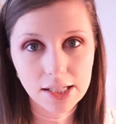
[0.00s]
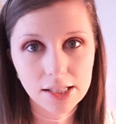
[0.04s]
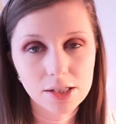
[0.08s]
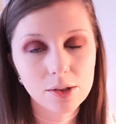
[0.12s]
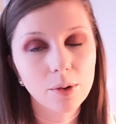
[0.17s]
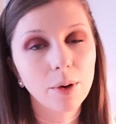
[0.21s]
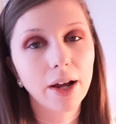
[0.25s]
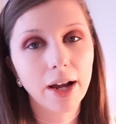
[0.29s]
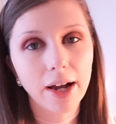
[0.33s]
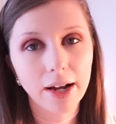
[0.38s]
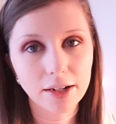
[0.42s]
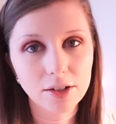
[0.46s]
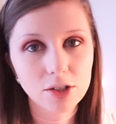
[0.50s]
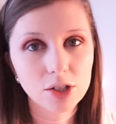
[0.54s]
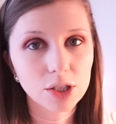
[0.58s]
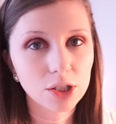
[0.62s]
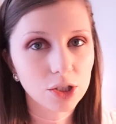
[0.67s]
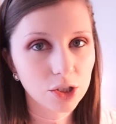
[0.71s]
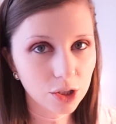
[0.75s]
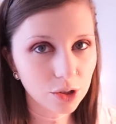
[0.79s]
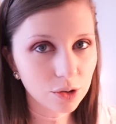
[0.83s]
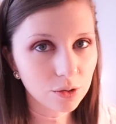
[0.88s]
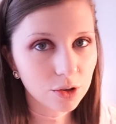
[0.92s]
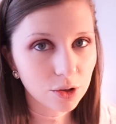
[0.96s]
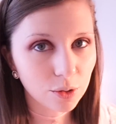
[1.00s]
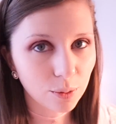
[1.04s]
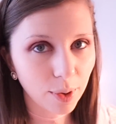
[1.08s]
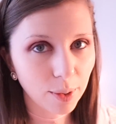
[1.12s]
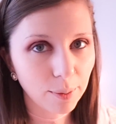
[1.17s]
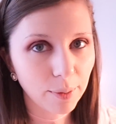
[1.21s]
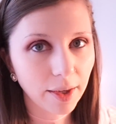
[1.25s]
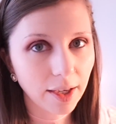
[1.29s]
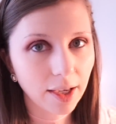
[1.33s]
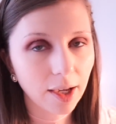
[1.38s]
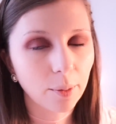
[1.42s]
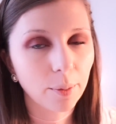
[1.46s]
So I actually do my
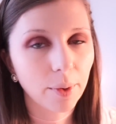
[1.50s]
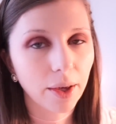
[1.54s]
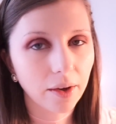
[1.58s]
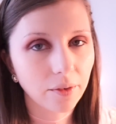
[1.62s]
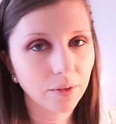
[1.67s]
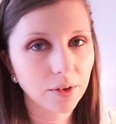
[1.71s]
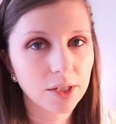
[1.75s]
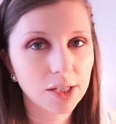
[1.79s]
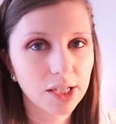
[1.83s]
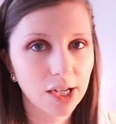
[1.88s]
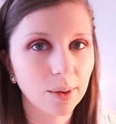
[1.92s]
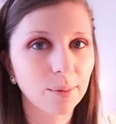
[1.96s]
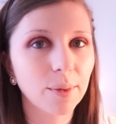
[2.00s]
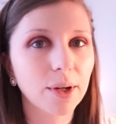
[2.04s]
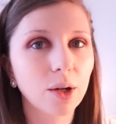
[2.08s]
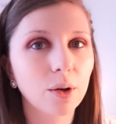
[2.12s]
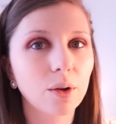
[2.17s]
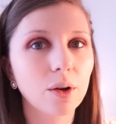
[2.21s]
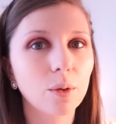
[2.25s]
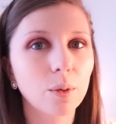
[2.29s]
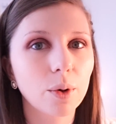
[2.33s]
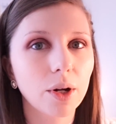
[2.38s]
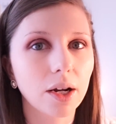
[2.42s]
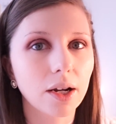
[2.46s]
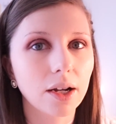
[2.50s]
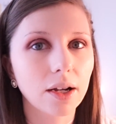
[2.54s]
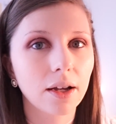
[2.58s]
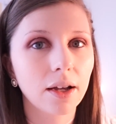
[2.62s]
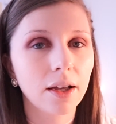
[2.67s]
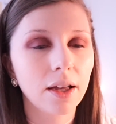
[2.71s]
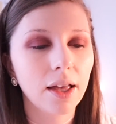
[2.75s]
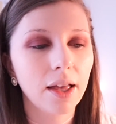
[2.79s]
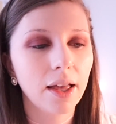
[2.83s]
makeup every time I go to work.